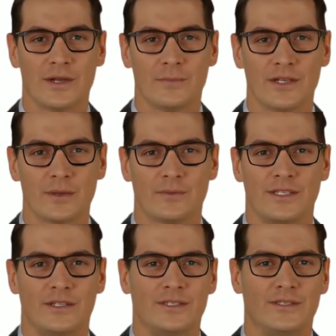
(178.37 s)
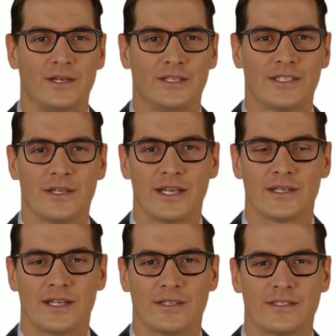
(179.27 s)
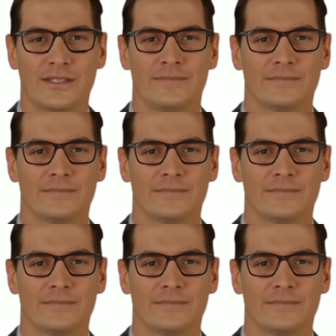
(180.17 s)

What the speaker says: monopoly and tax on Indians.